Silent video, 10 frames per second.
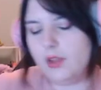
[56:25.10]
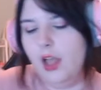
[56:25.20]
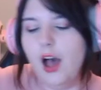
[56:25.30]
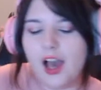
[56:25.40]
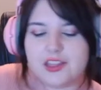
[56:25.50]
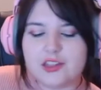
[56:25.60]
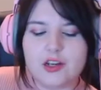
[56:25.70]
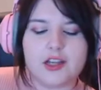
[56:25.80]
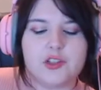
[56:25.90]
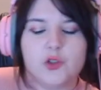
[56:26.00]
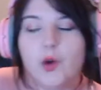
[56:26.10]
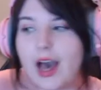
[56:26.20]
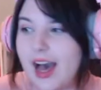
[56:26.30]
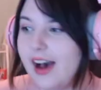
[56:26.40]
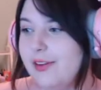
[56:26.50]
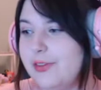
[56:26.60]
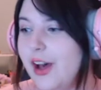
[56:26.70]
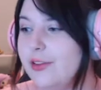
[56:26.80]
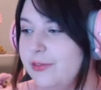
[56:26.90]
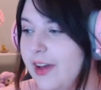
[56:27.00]
I, I do have
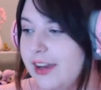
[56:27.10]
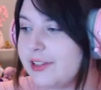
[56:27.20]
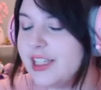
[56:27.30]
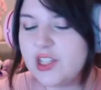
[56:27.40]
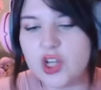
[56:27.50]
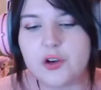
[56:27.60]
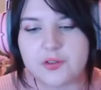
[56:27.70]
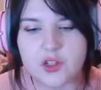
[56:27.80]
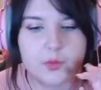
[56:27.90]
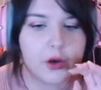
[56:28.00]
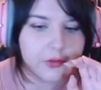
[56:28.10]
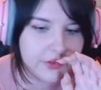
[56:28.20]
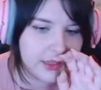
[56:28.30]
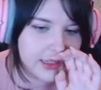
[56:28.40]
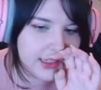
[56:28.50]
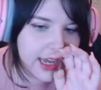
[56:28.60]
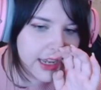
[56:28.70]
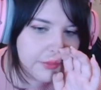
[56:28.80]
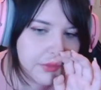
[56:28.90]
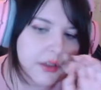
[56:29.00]
a very soft spot for this
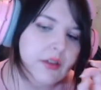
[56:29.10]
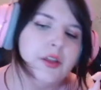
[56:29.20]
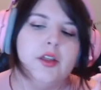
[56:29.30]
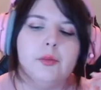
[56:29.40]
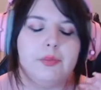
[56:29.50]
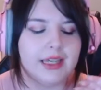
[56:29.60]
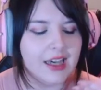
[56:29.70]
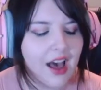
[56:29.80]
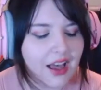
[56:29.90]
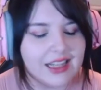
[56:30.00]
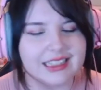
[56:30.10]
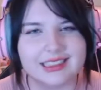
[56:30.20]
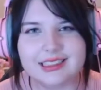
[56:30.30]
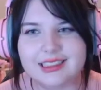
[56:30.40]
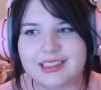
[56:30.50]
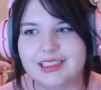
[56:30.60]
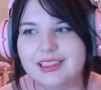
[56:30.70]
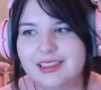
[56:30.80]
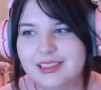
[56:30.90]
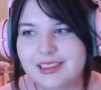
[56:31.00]
game because,
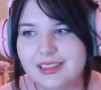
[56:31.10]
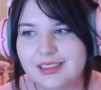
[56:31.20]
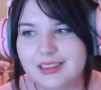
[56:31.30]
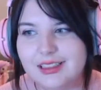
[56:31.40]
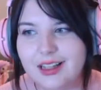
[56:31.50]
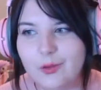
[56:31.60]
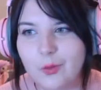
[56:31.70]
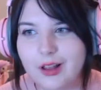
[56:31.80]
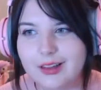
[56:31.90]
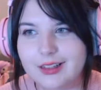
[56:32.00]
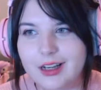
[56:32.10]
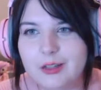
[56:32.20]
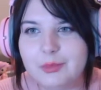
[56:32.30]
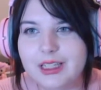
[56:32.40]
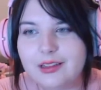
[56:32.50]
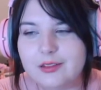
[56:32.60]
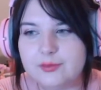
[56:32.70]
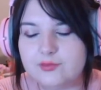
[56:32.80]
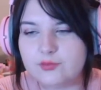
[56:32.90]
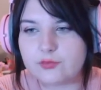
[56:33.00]
well, I mean,
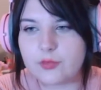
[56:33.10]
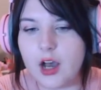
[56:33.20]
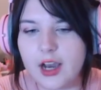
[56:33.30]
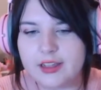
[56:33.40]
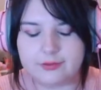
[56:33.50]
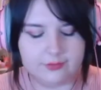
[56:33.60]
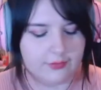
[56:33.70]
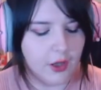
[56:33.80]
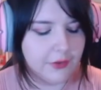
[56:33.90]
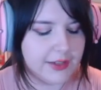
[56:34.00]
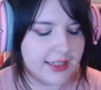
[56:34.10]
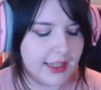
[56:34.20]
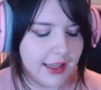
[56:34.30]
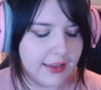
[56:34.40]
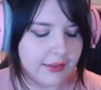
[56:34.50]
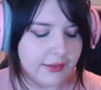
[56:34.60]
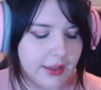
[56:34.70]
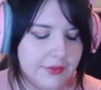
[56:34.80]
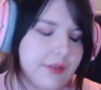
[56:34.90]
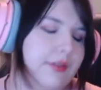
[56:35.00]
I obviously, like,
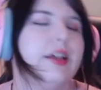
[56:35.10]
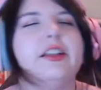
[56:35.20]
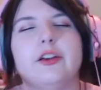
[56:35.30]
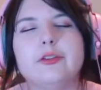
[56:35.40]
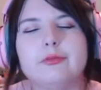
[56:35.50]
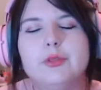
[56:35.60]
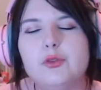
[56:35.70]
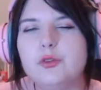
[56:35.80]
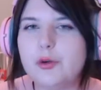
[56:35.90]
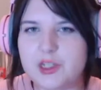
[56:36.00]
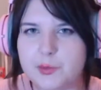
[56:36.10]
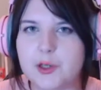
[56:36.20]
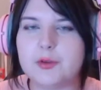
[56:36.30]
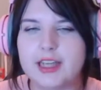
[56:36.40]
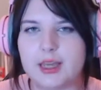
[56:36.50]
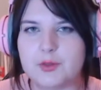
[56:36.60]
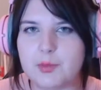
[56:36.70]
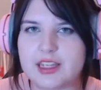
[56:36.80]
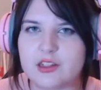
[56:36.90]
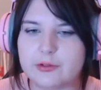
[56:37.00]
they've, like, you know, we all know each Pokemon game is
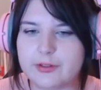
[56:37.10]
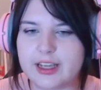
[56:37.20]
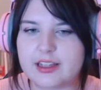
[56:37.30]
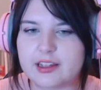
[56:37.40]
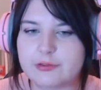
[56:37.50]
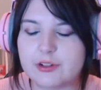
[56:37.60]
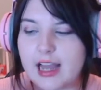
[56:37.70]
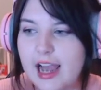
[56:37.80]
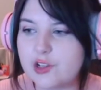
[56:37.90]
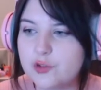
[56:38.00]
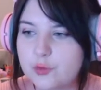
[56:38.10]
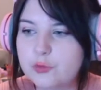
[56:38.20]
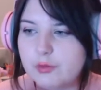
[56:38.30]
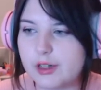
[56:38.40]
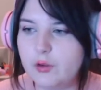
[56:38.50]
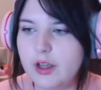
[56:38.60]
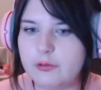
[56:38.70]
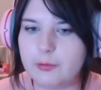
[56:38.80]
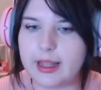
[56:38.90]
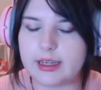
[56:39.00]
based off of, like, a different actual real
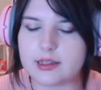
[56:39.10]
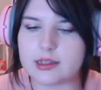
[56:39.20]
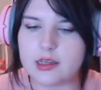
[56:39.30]
life place.